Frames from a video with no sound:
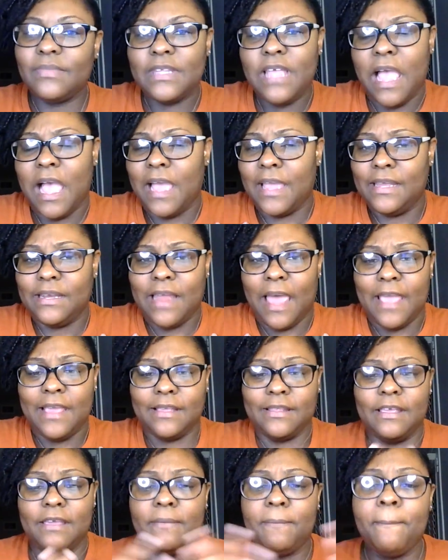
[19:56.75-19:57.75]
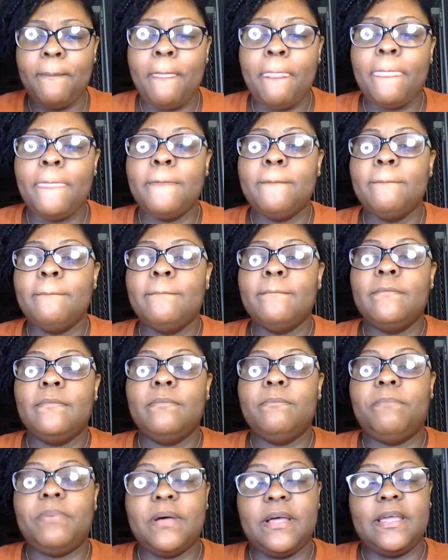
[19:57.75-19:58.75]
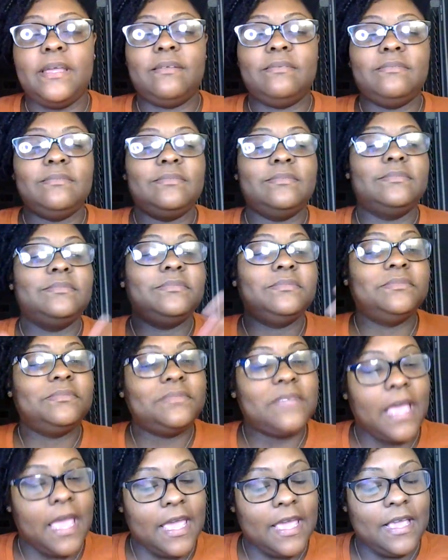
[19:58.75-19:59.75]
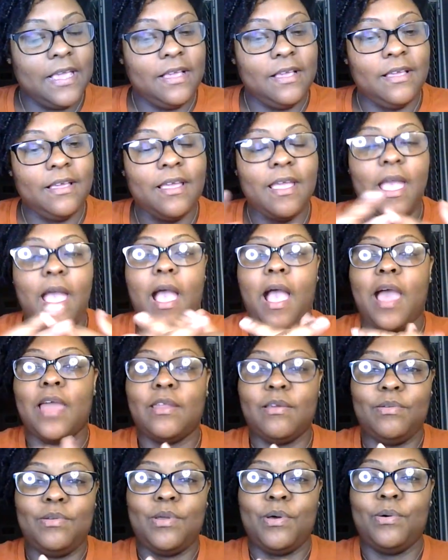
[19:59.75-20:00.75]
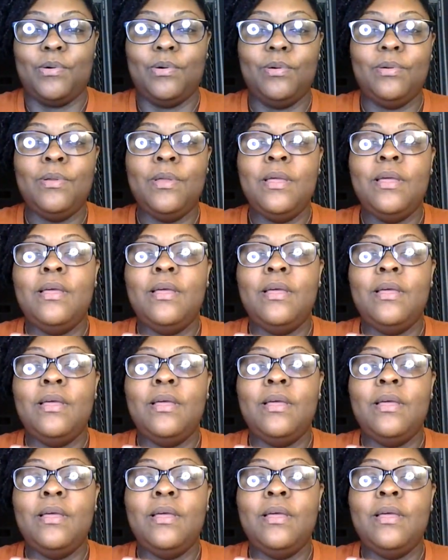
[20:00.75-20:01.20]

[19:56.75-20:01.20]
I ain't like it. But hey, I don't know.